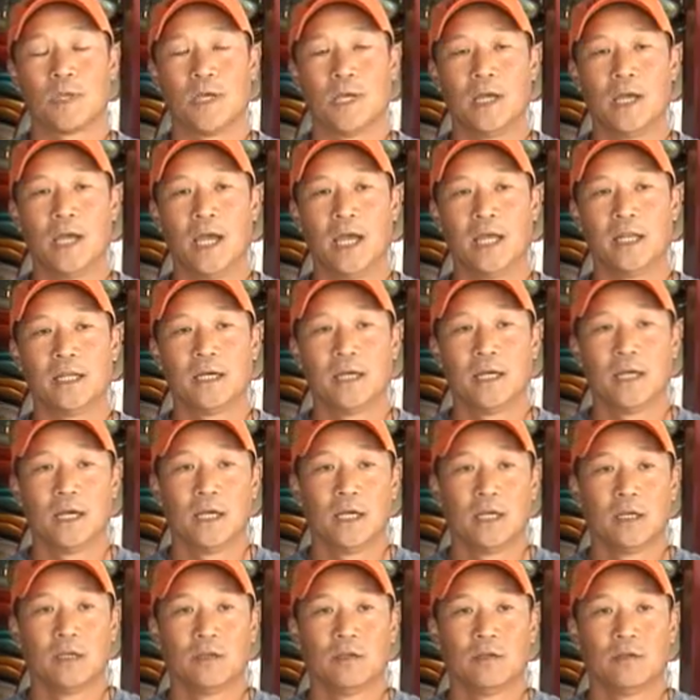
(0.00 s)
And
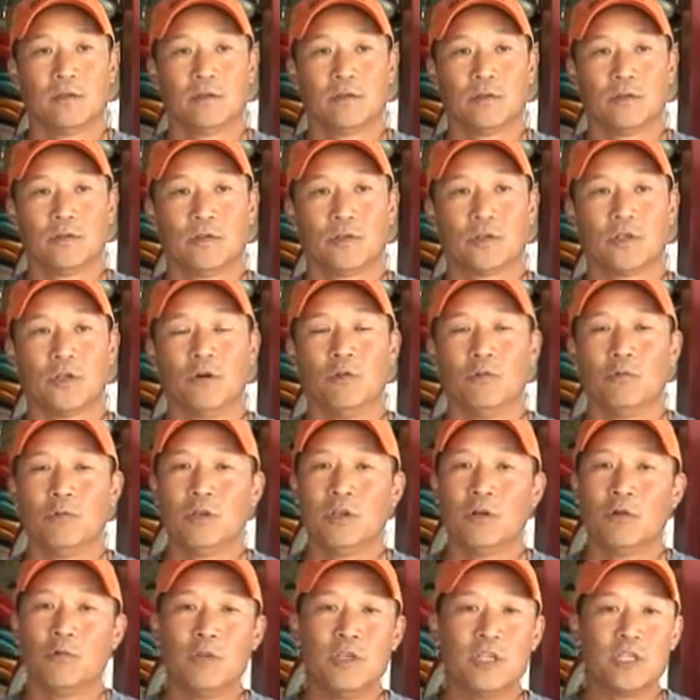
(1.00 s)
so,
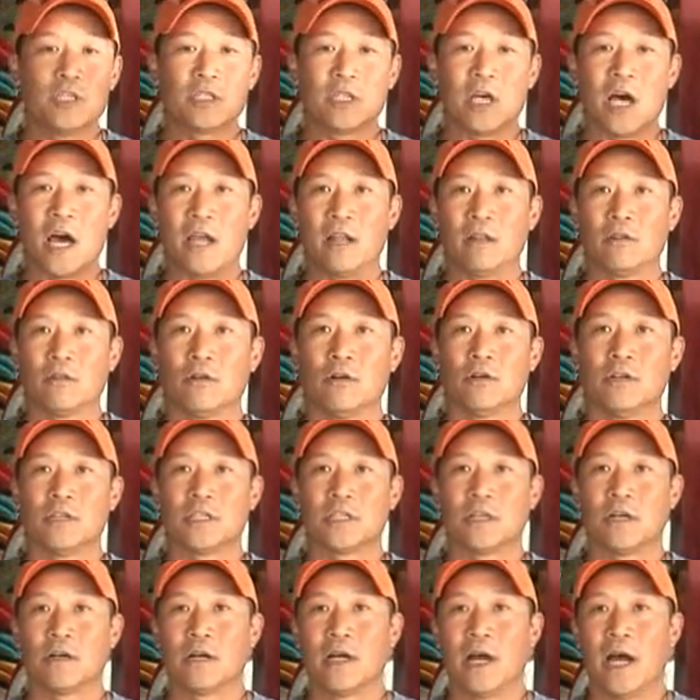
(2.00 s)
we just kind of learned
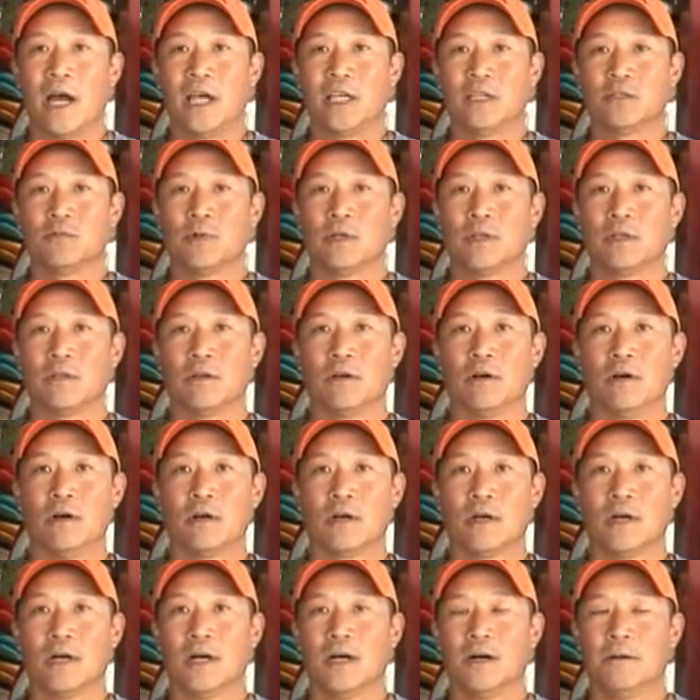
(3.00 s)
as our guys went
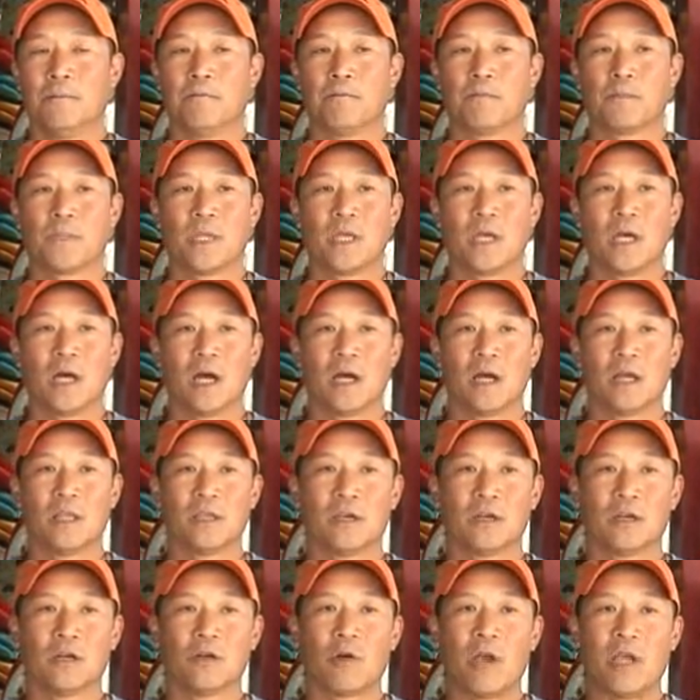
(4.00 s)
along.
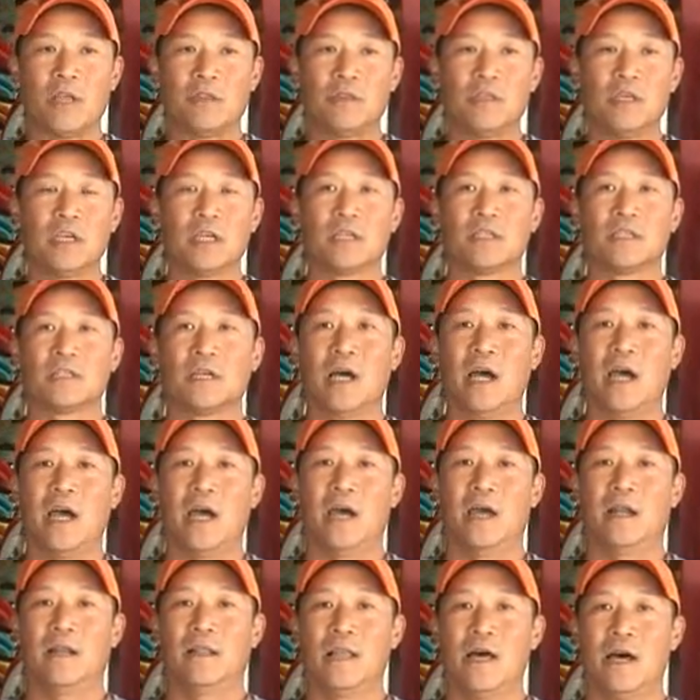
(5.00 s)
The great thing is I
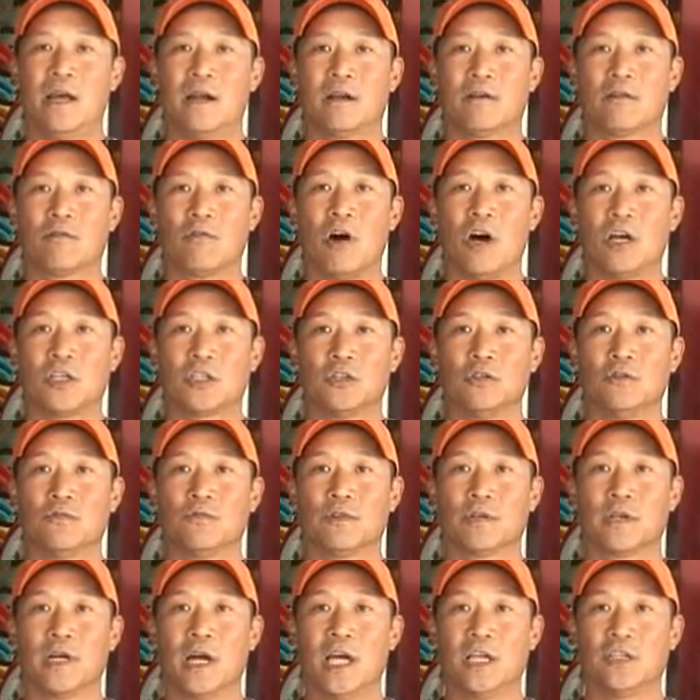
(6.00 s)
had a lot of
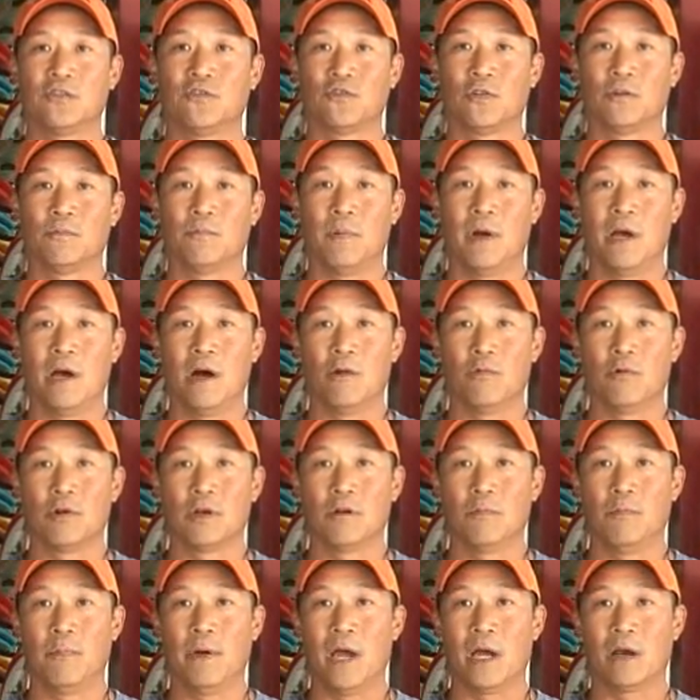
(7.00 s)
crossover guys from my
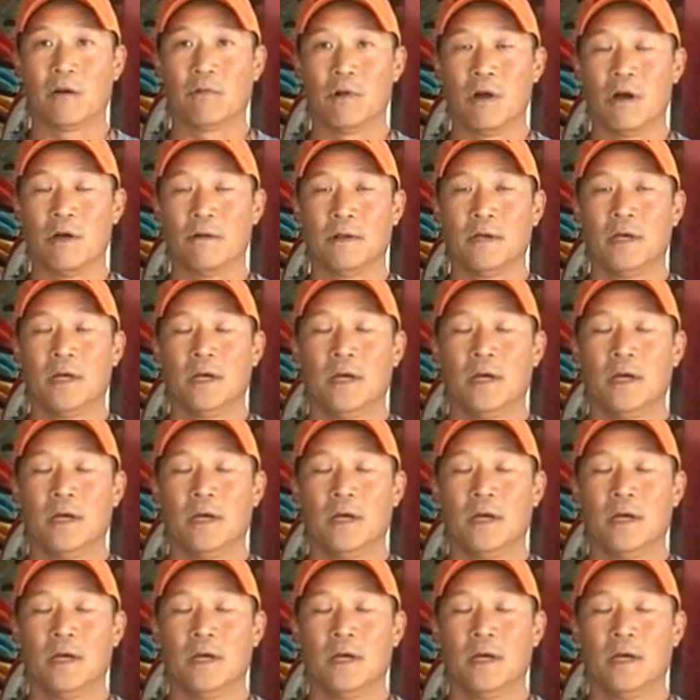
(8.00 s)
outrigger background.